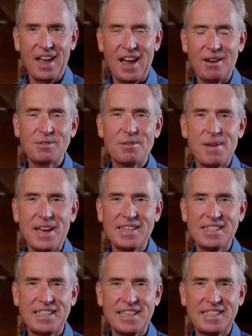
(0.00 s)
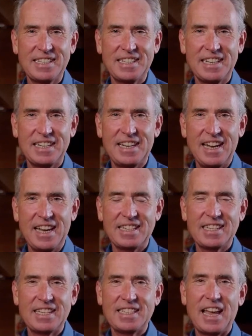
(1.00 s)
I was amazed that
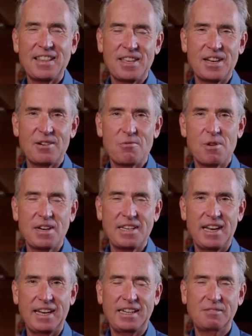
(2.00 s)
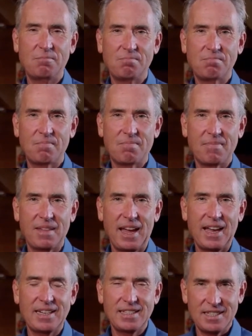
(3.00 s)
as I sat there one day,
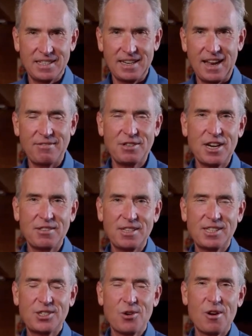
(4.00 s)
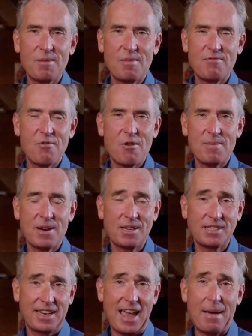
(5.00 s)
and I've shared this story before
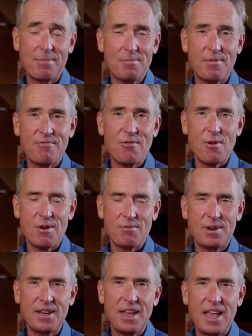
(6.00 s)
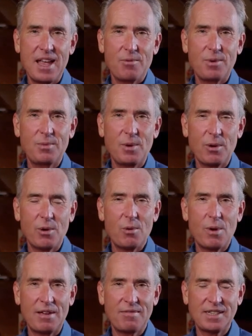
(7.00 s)
because it happened before when we were
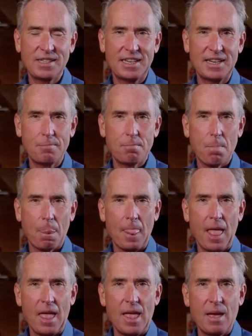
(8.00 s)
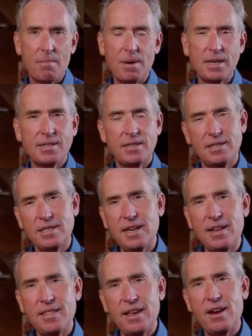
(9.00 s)
away visiting, but
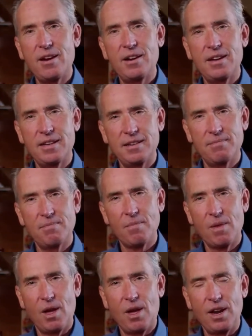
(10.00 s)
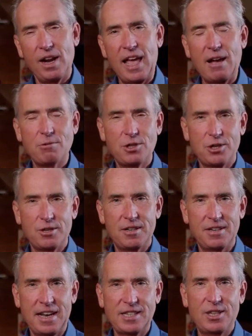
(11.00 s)
sitting there on a lounger
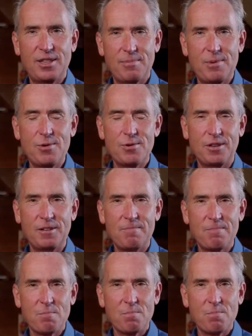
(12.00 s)
next to the pool,